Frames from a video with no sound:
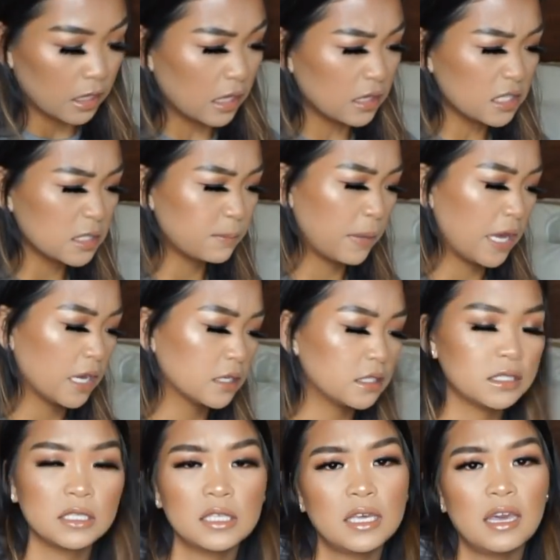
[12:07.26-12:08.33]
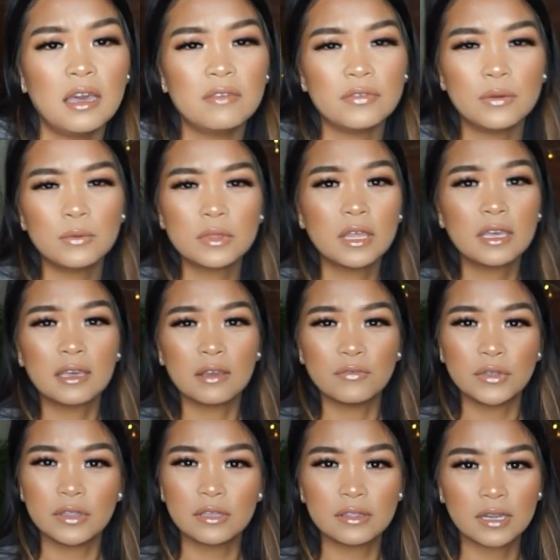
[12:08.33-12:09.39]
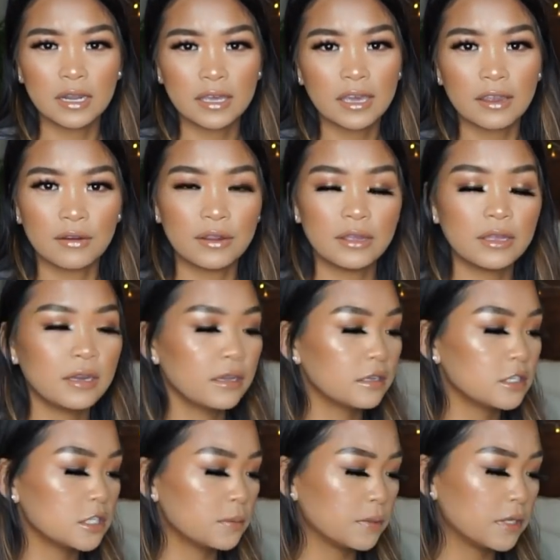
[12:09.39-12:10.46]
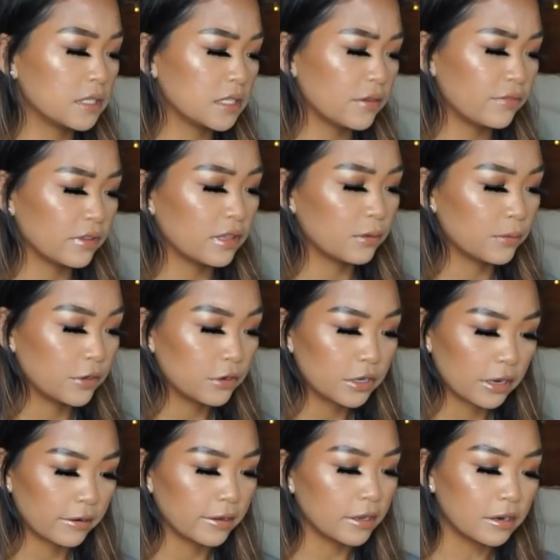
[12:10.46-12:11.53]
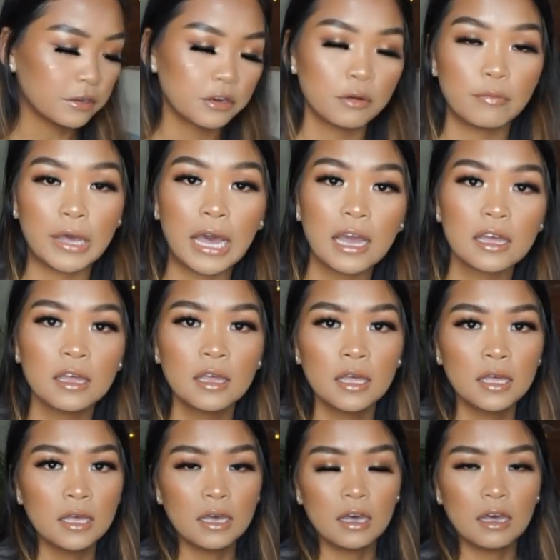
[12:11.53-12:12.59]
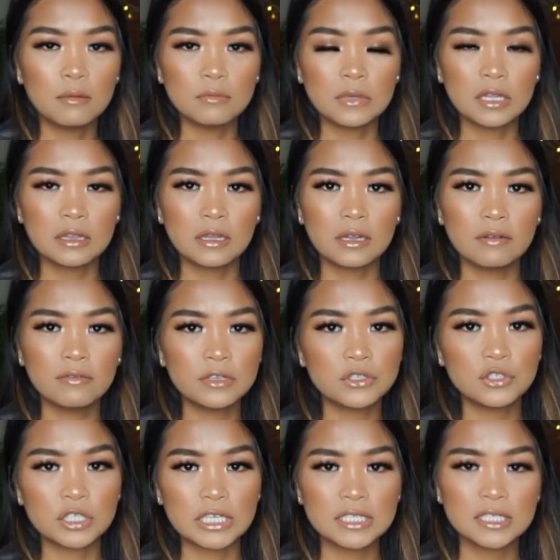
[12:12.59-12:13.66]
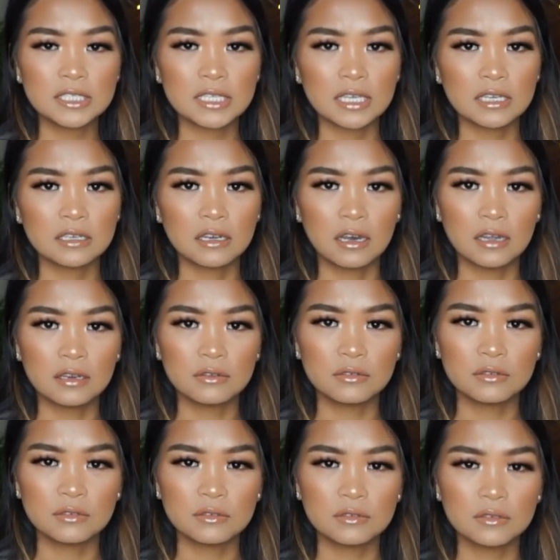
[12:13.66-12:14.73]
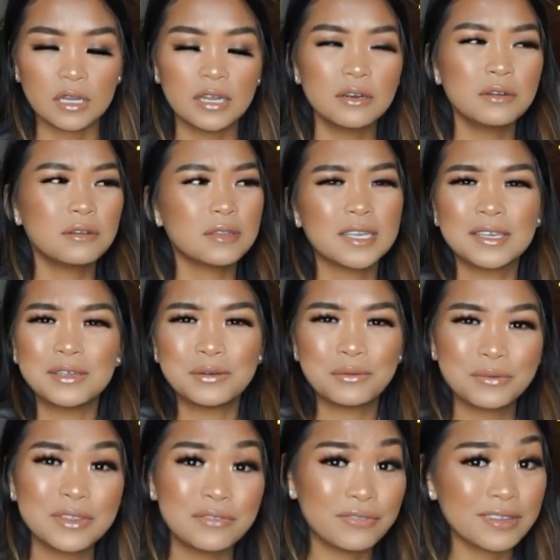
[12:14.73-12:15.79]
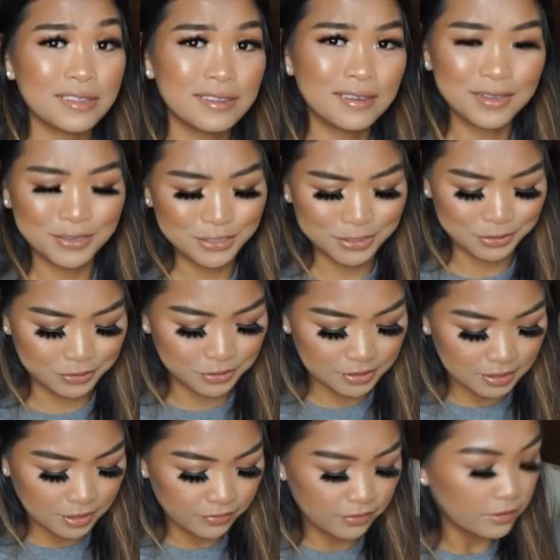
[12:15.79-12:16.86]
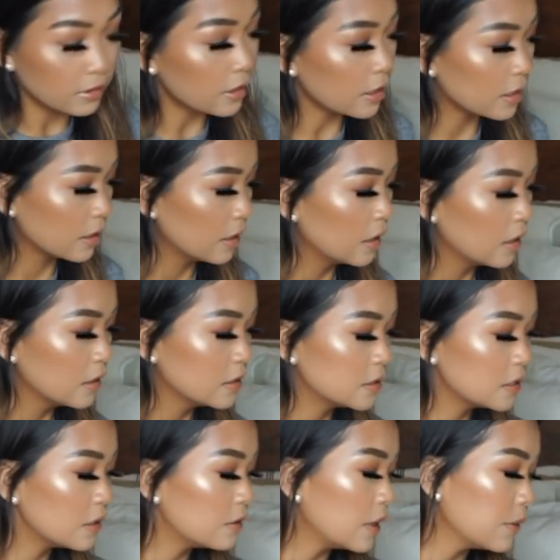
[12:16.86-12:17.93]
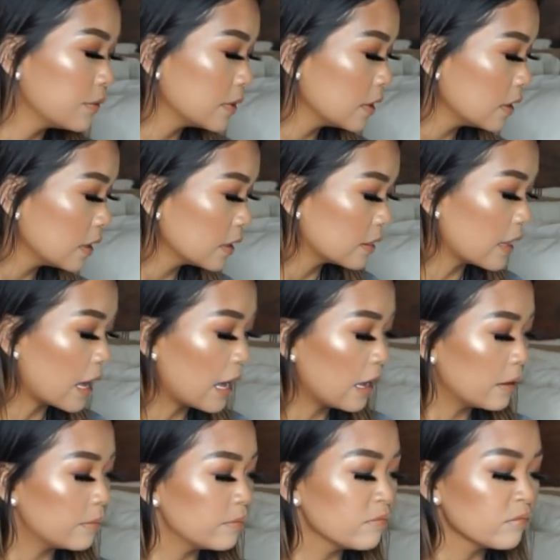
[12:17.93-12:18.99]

And this bag doesn't get heavy with like everything that I carry in it, just because I feel like when you're carrying it on your back, a lot of the stress is like not, I don't know, like you don't really feel it on your shoulders, I feel like. So I really like that.